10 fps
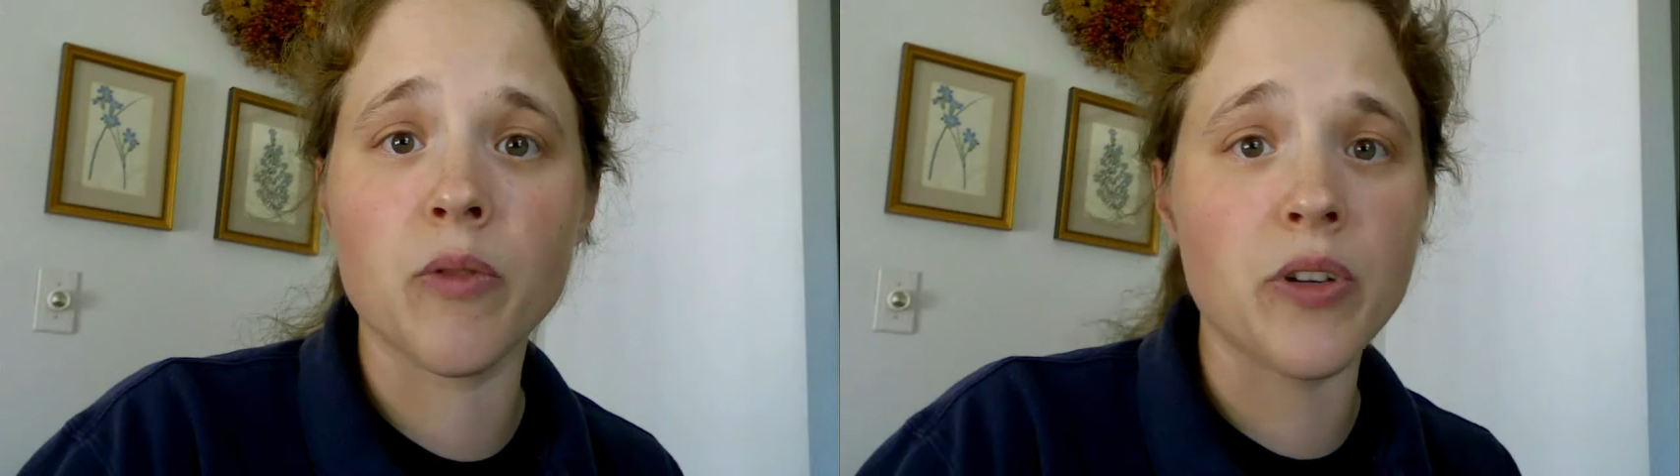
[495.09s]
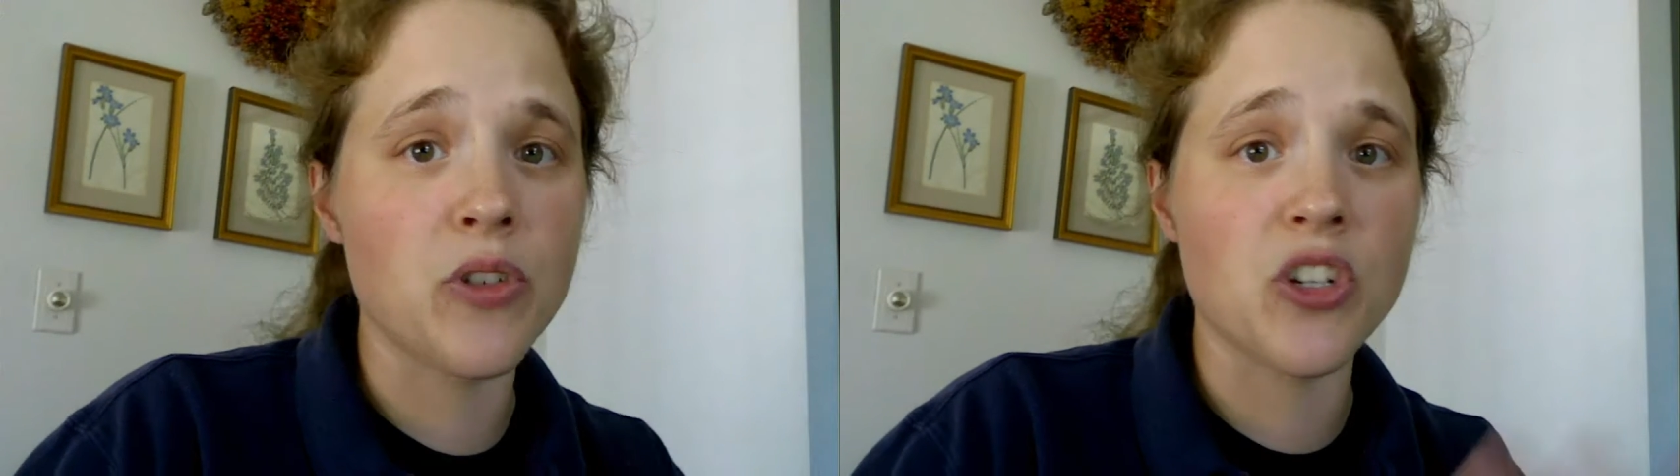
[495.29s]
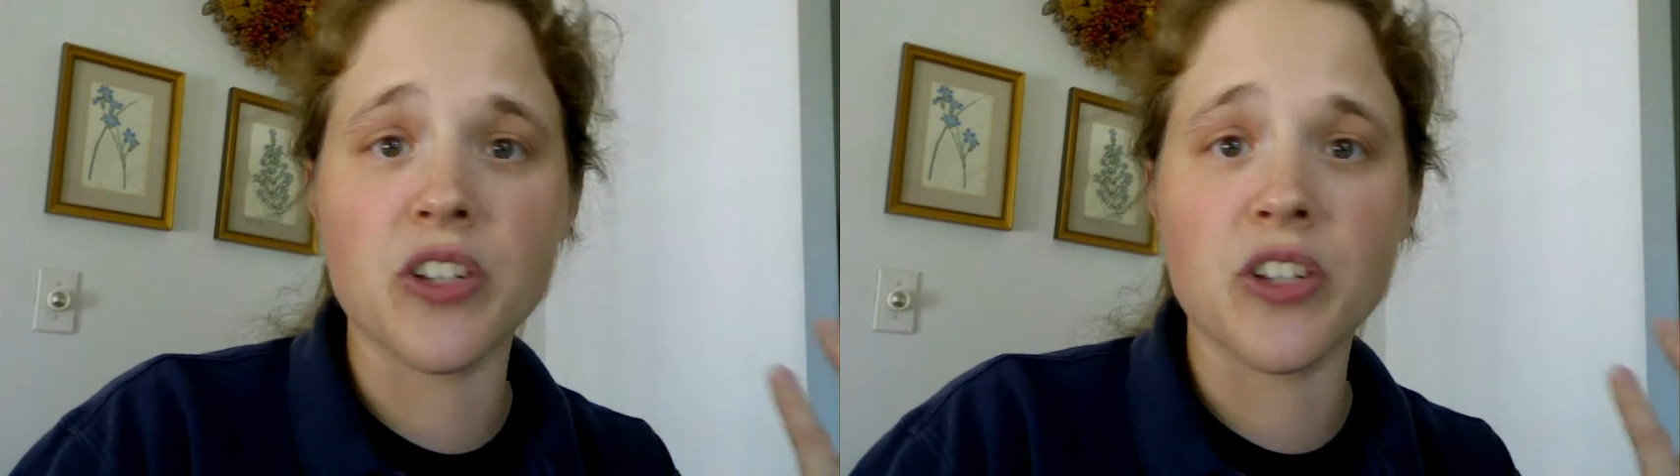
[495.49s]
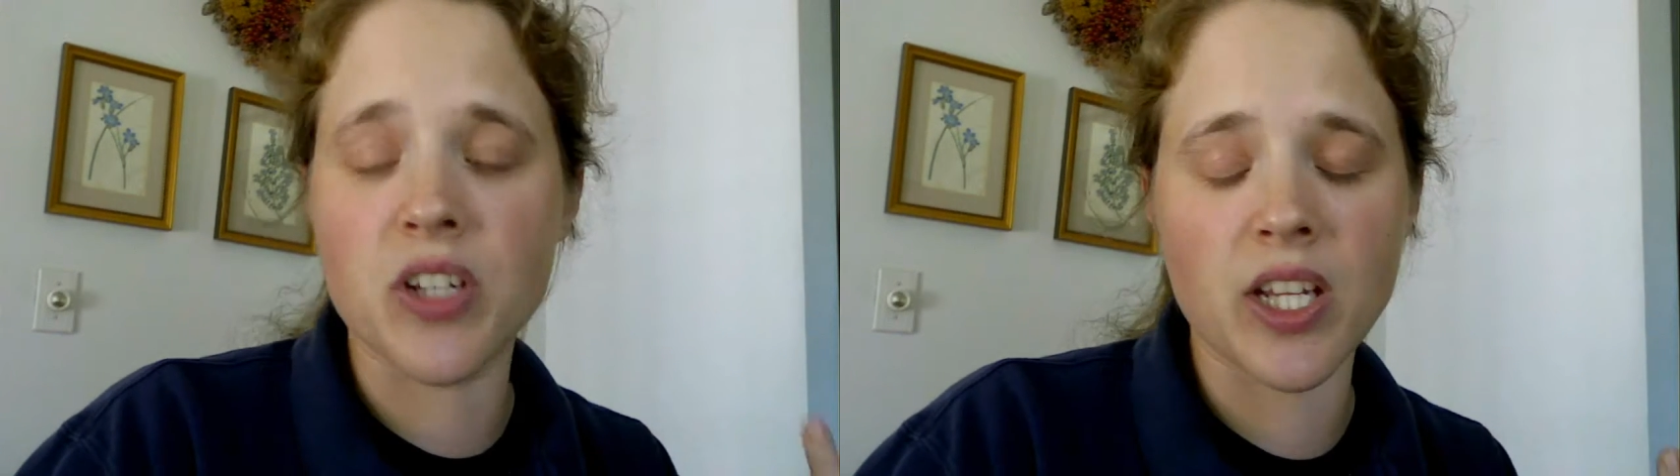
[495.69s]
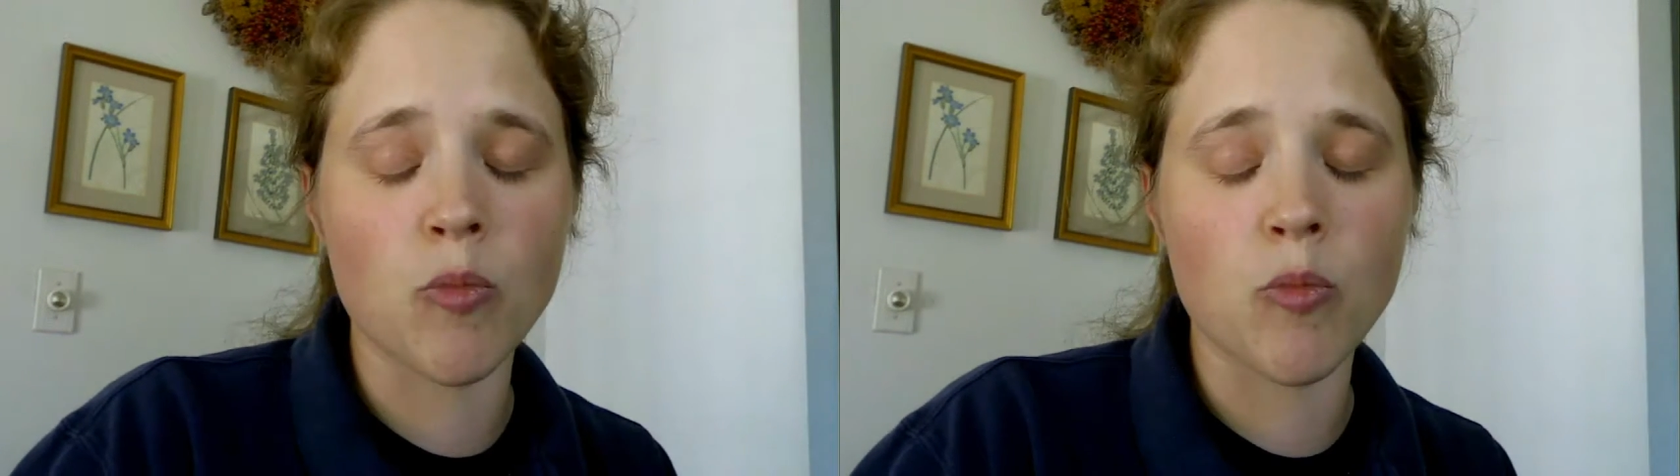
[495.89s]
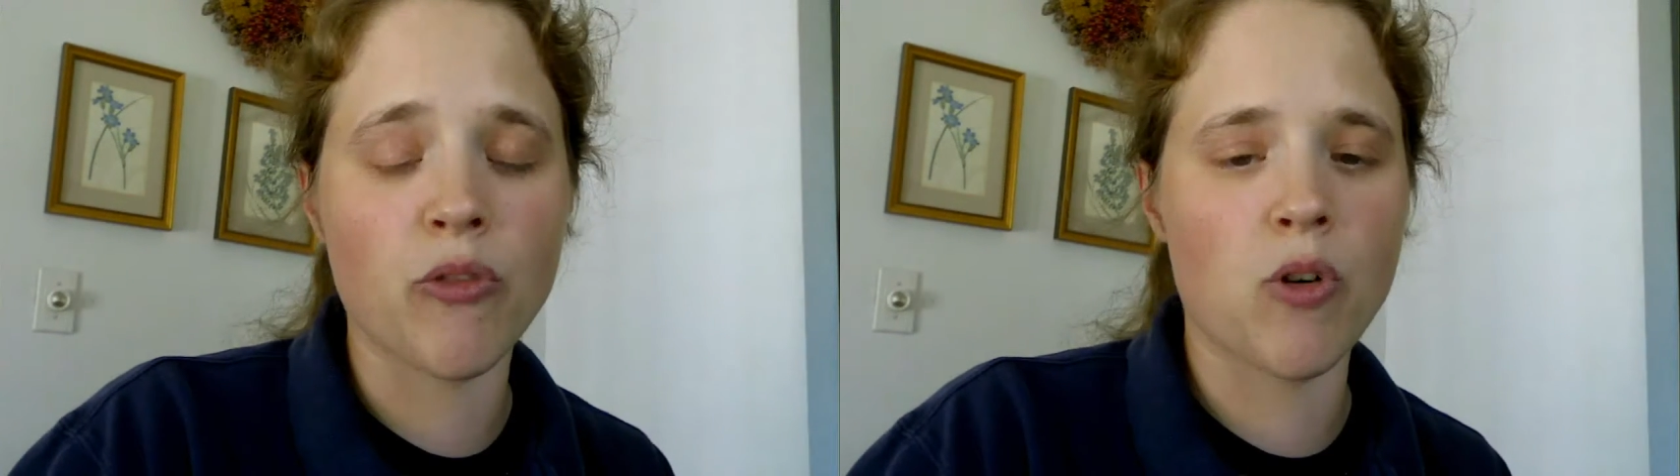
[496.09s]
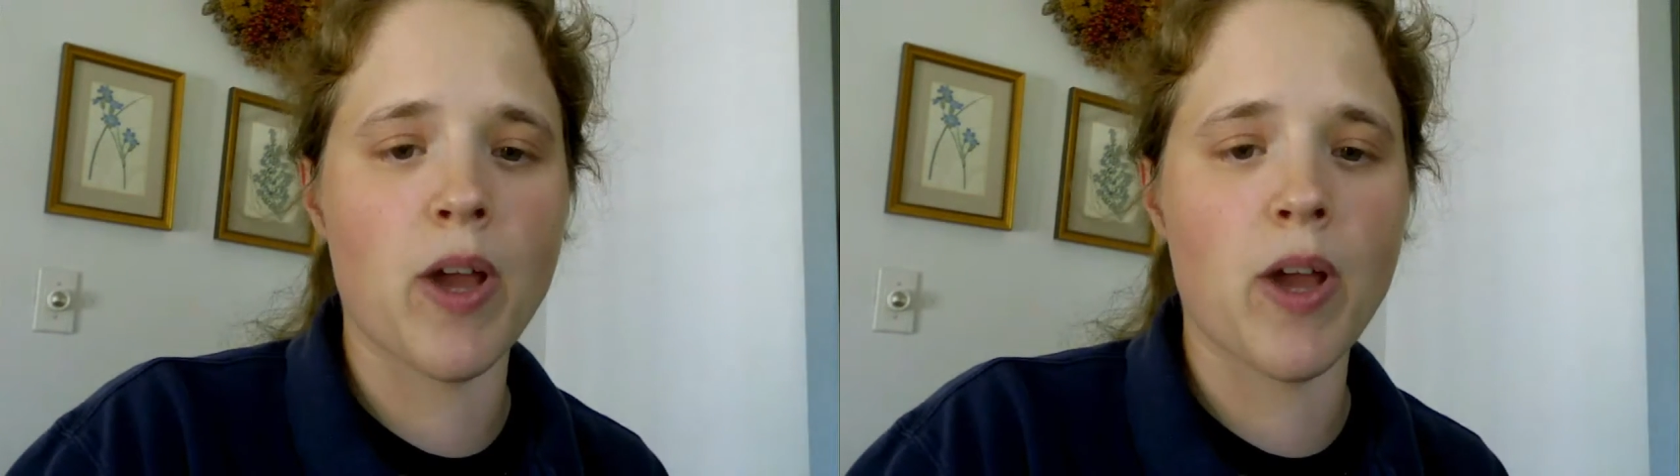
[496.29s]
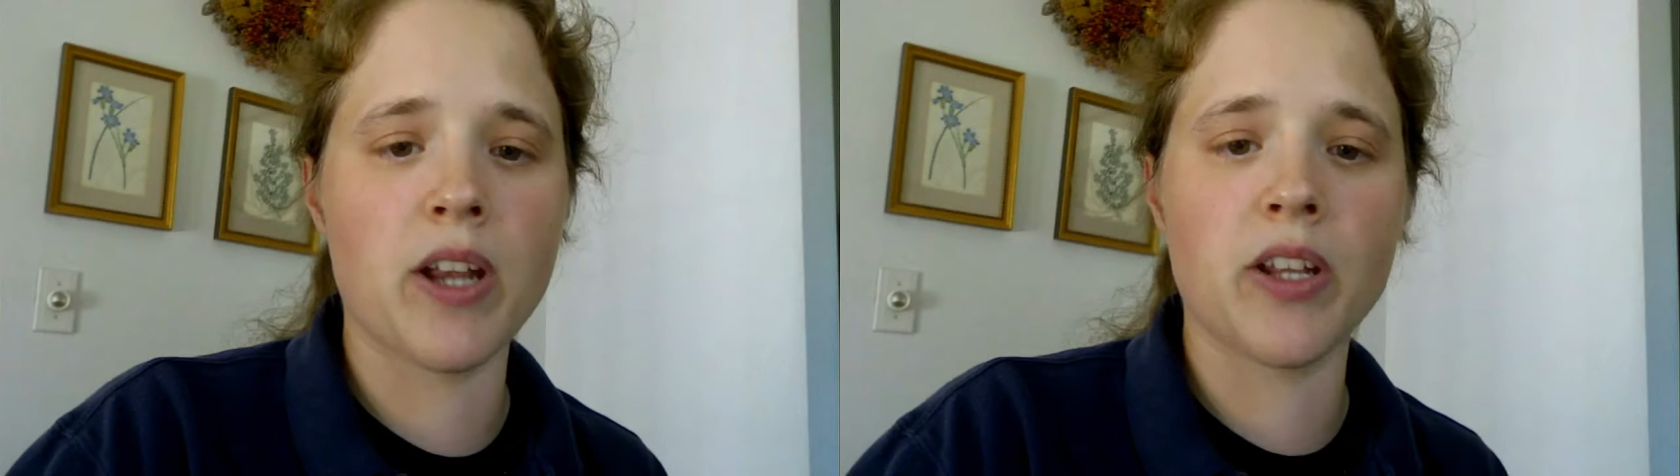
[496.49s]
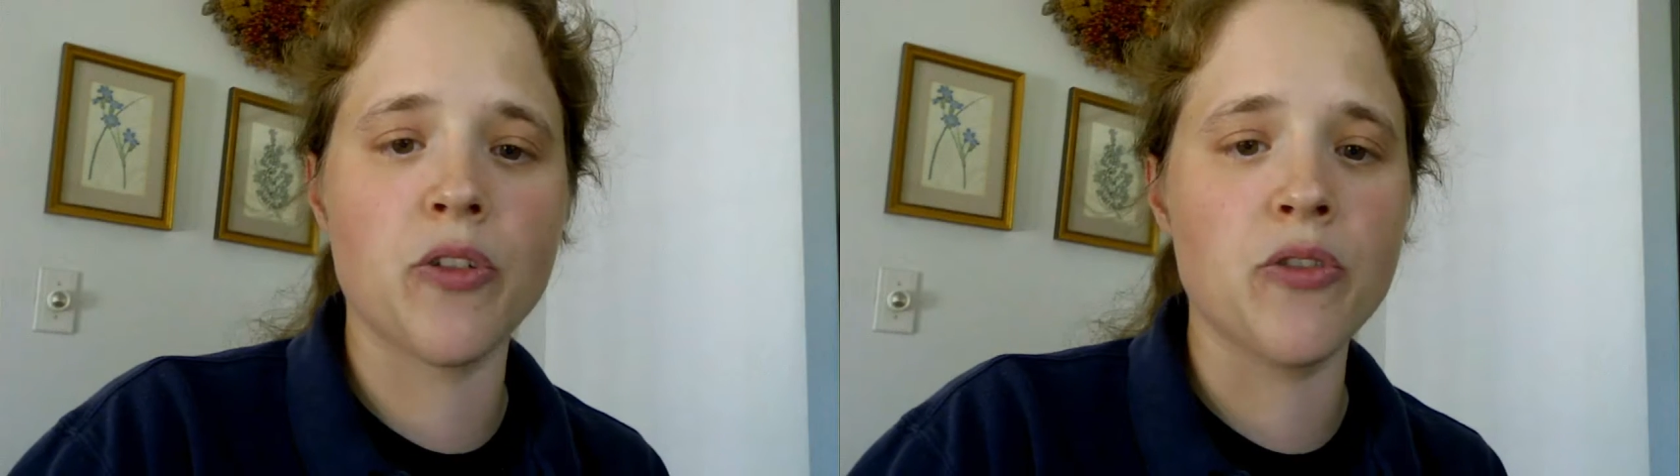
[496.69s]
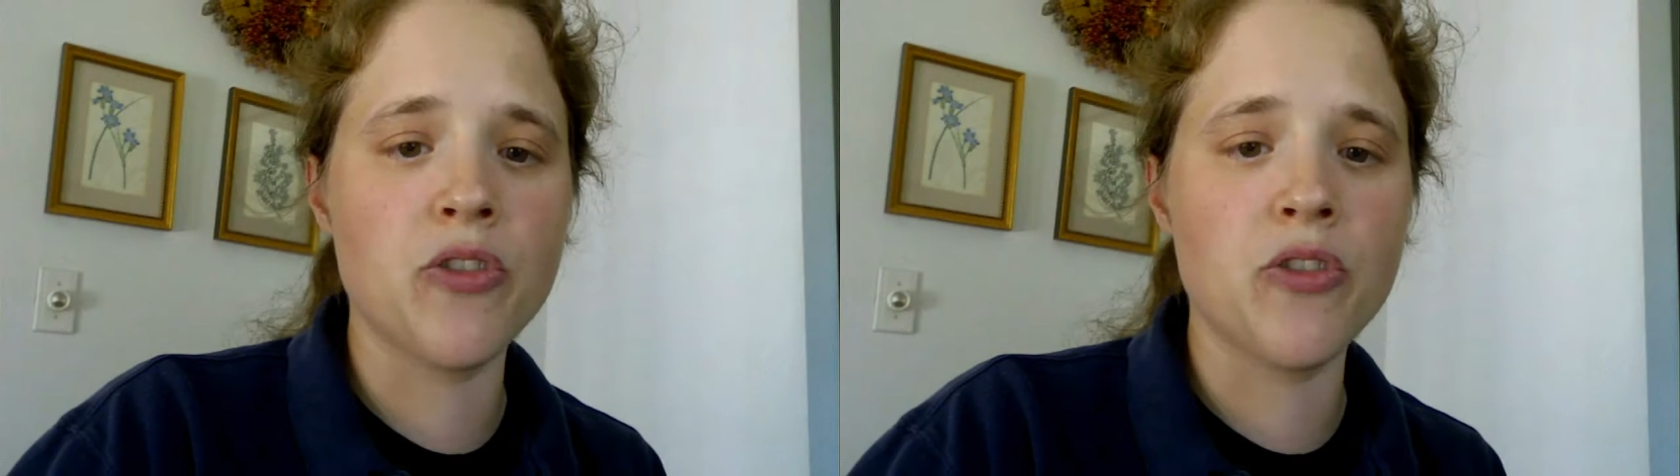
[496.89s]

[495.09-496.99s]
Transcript: or if you just need ebook formatting or you